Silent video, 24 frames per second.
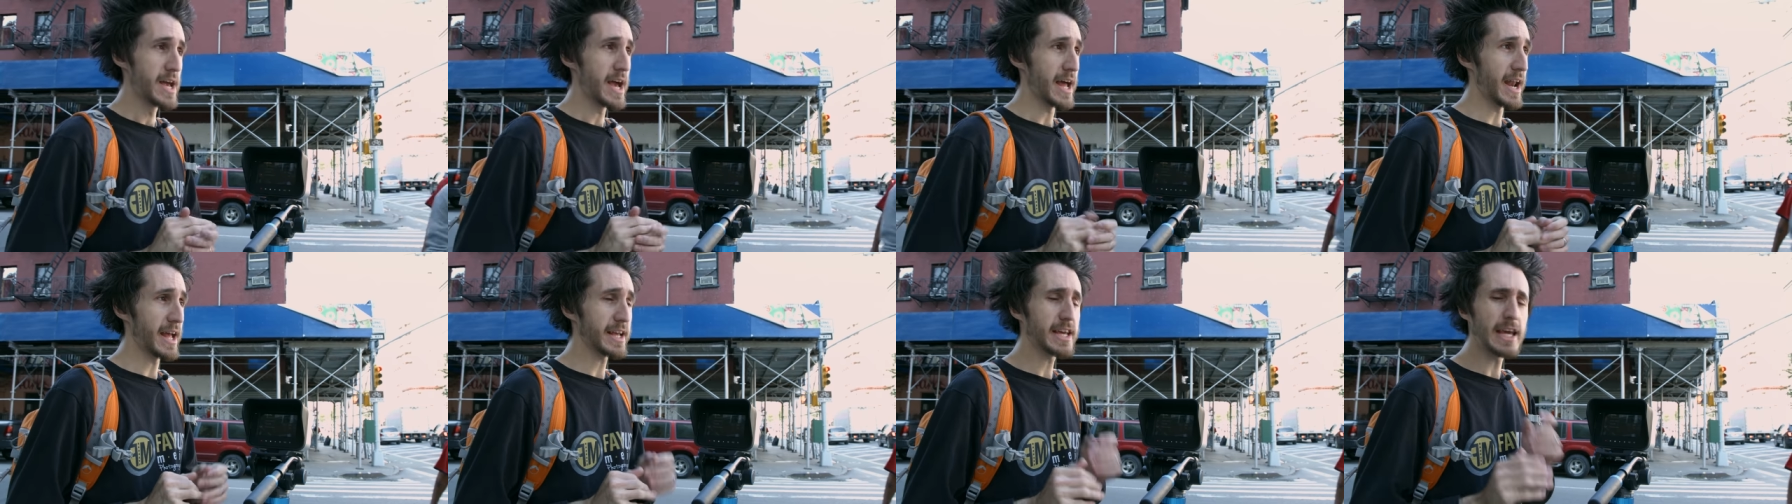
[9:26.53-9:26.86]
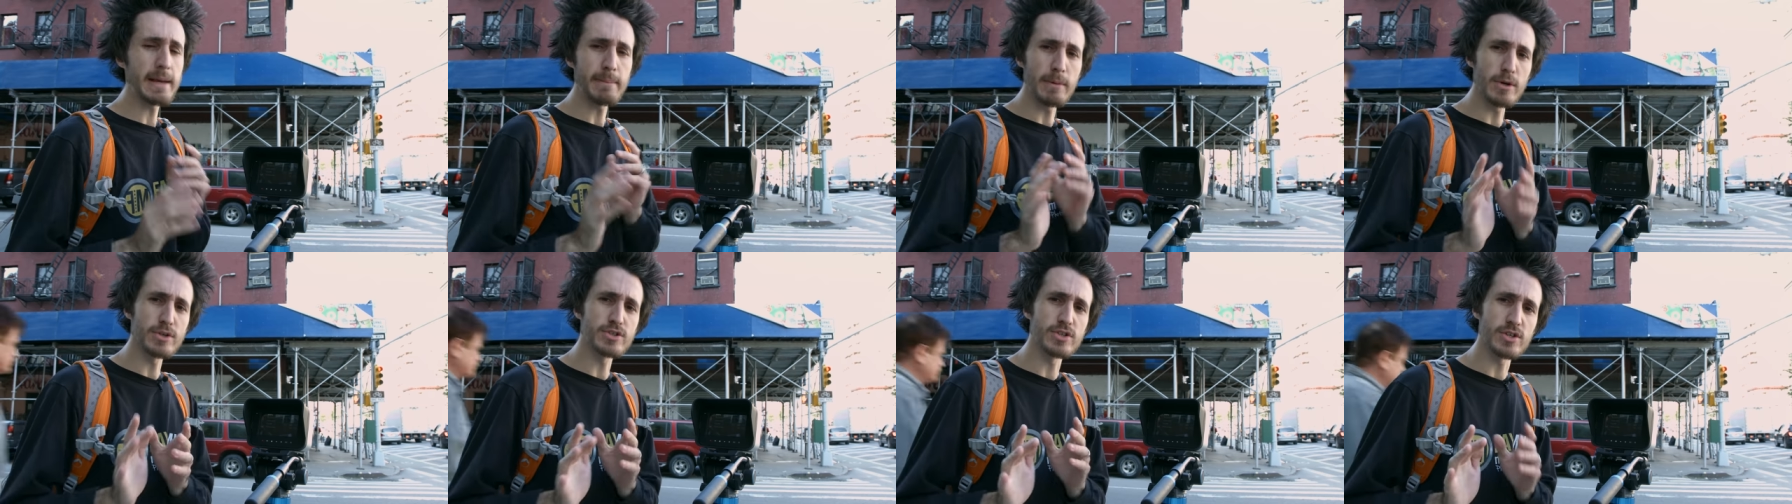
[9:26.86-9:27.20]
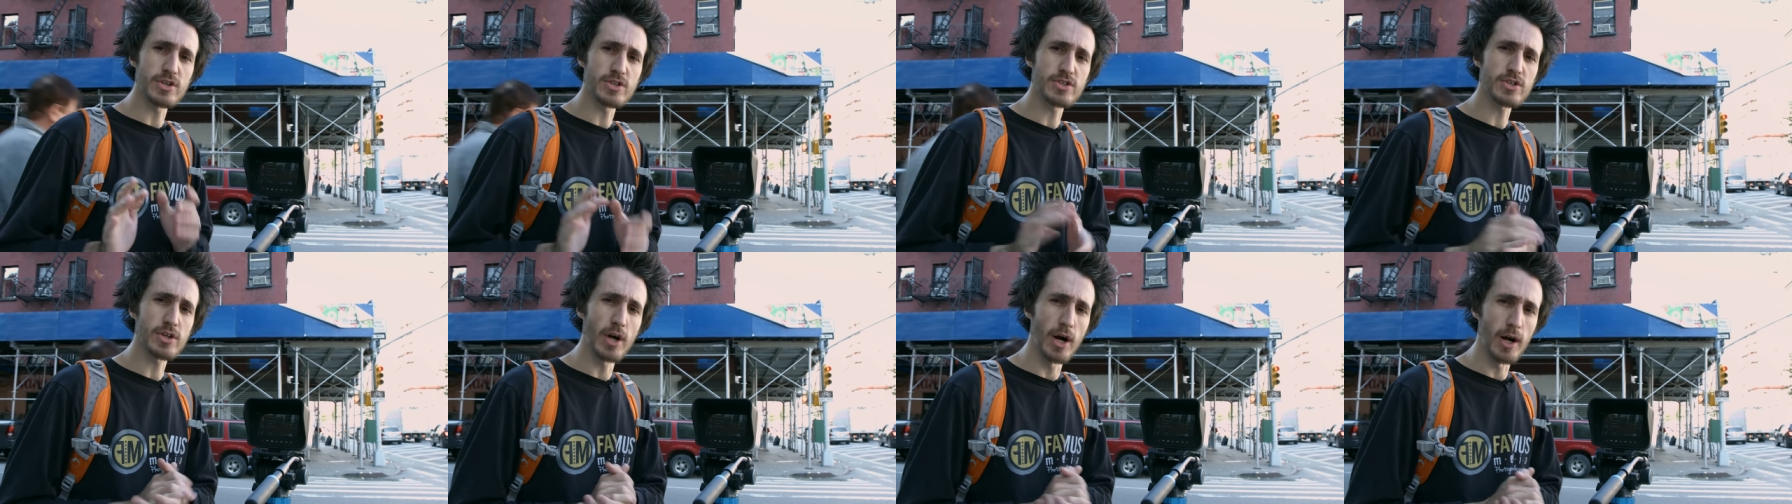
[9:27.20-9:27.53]
And I keep using
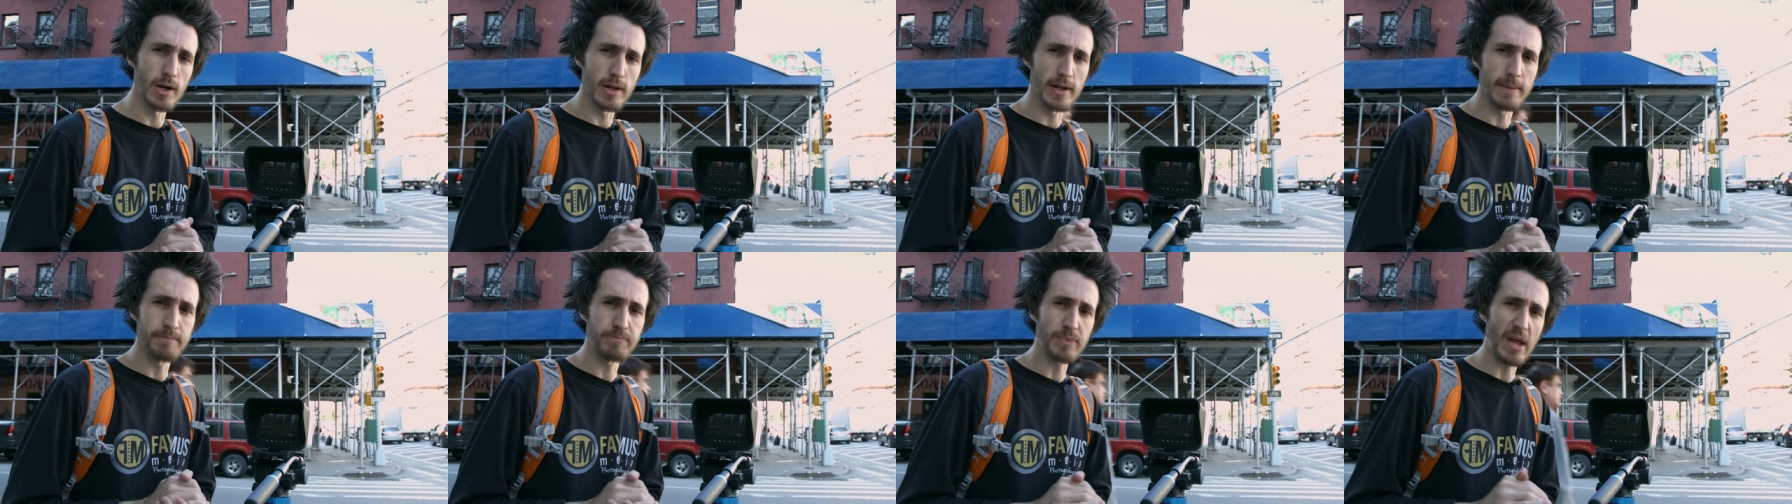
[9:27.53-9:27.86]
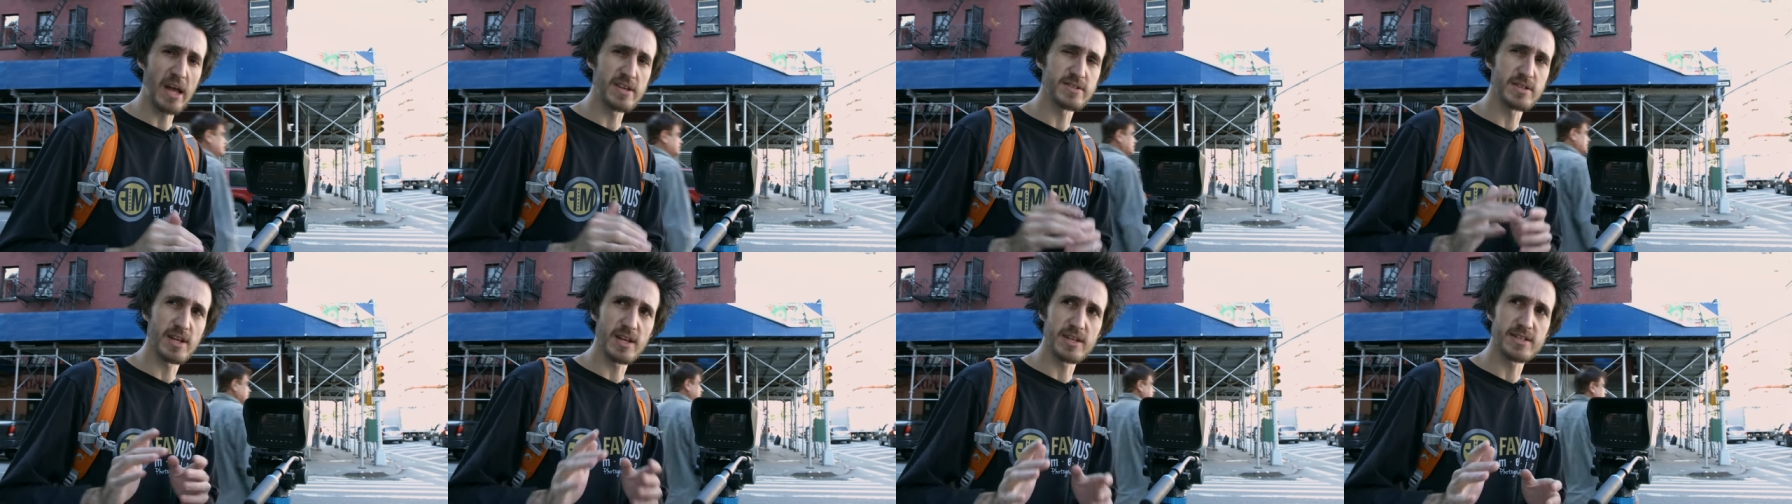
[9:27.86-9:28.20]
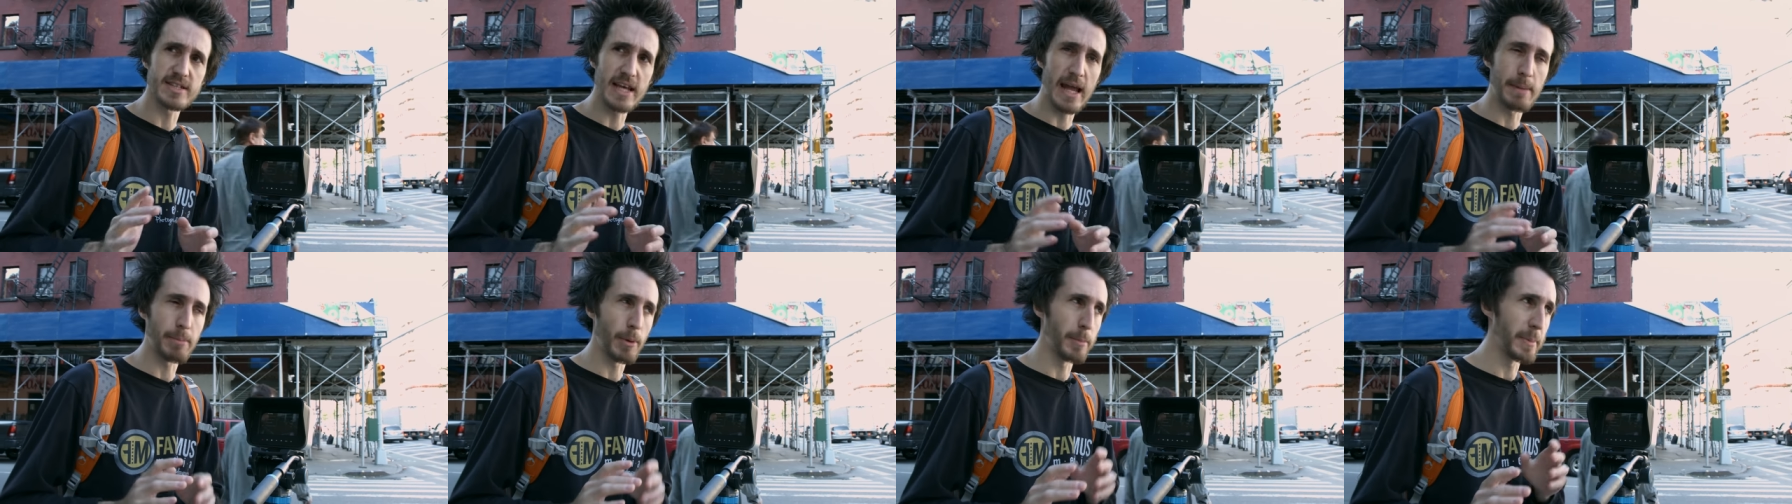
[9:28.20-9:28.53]
the Scarlet as an
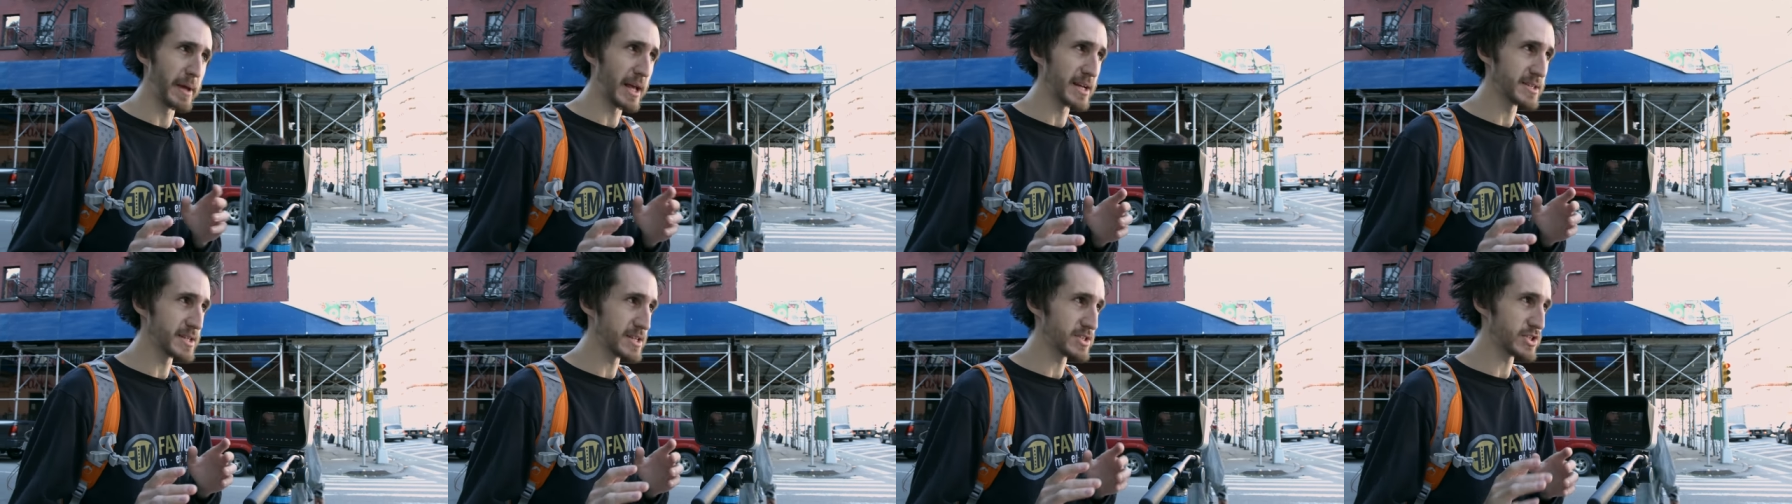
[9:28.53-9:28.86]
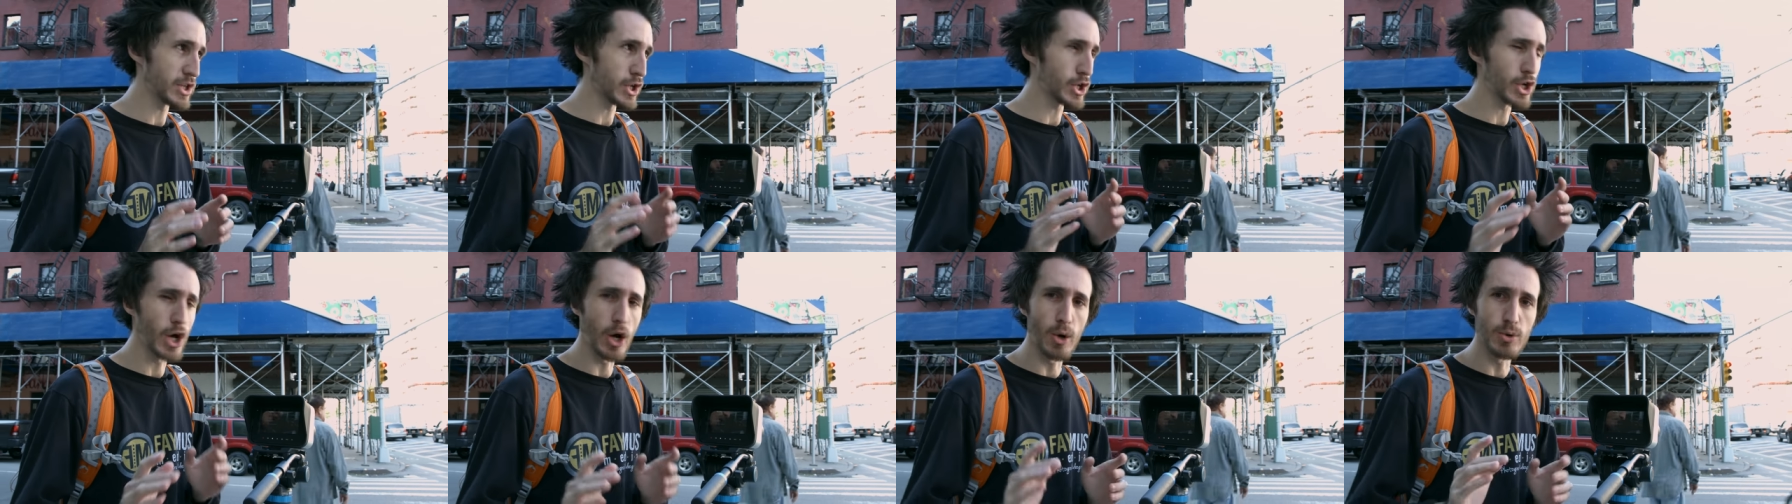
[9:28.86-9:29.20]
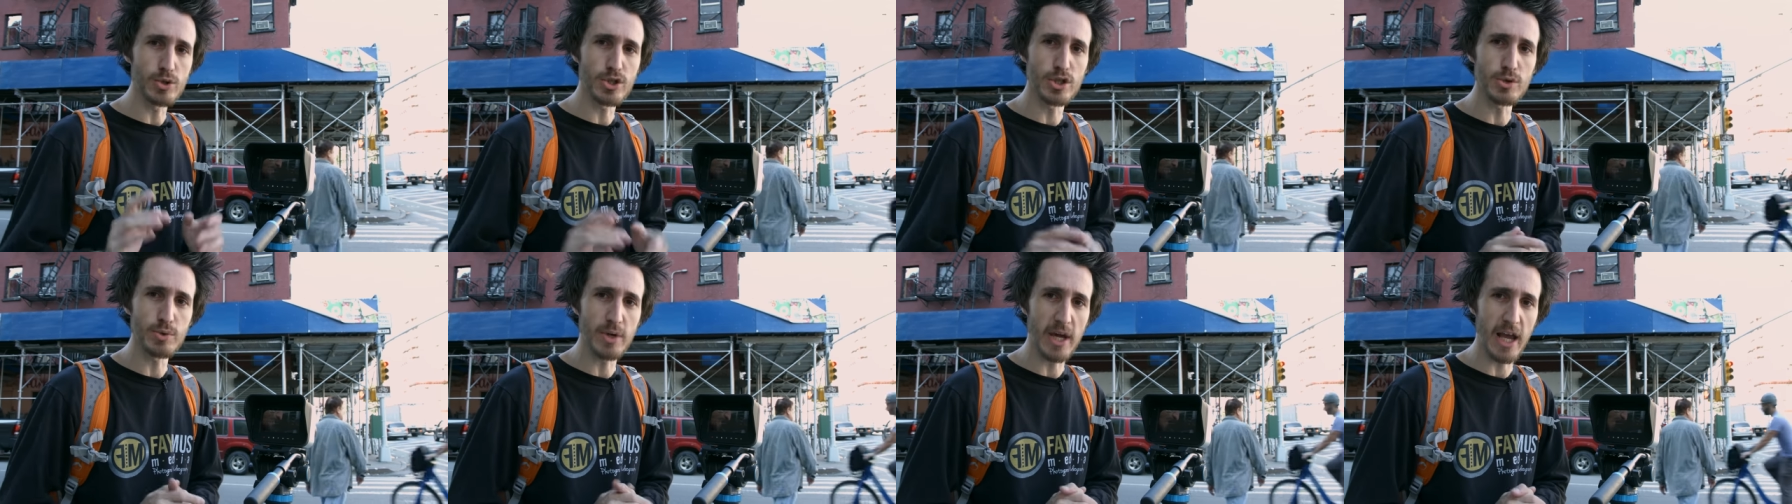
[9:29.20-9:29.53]
example because it's the
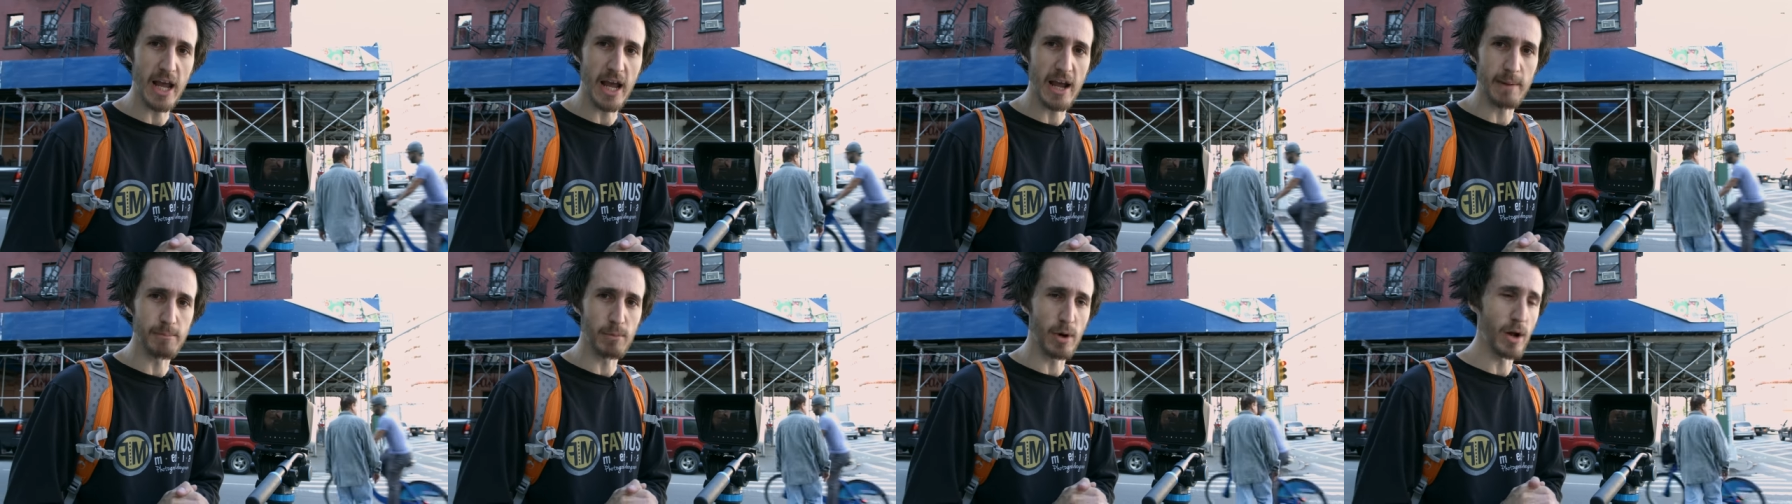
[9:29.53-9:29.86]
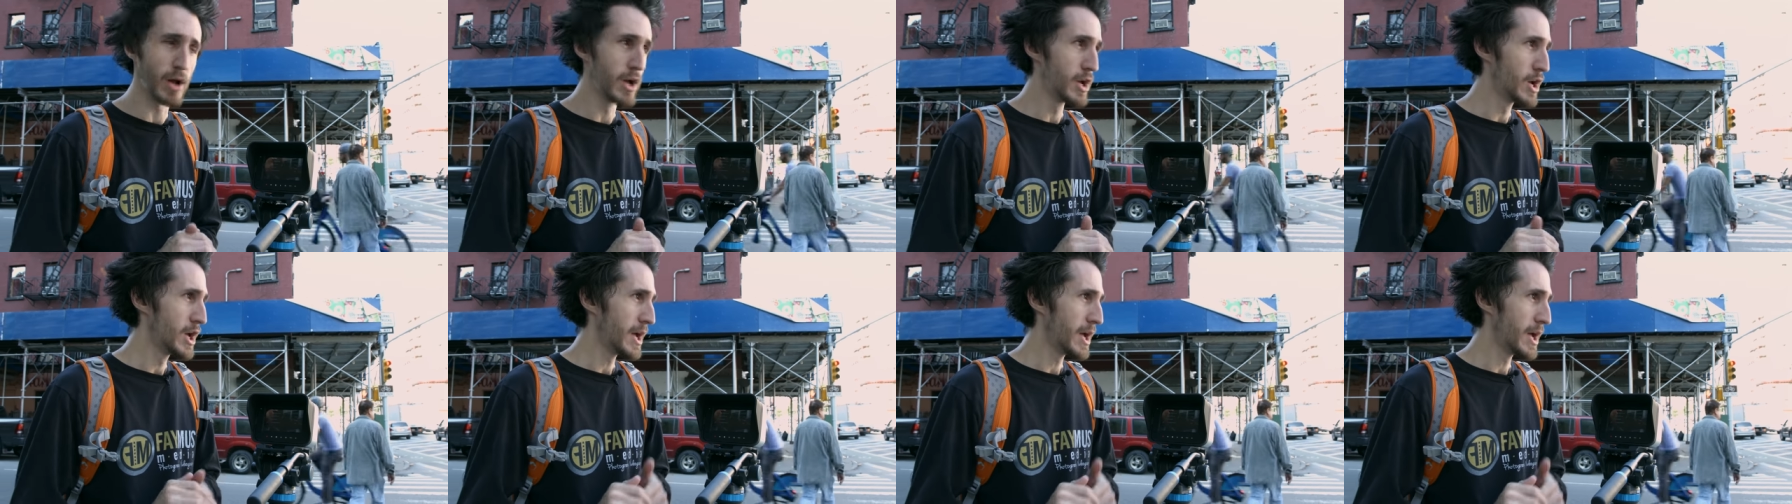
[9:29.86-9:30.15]
go-to camera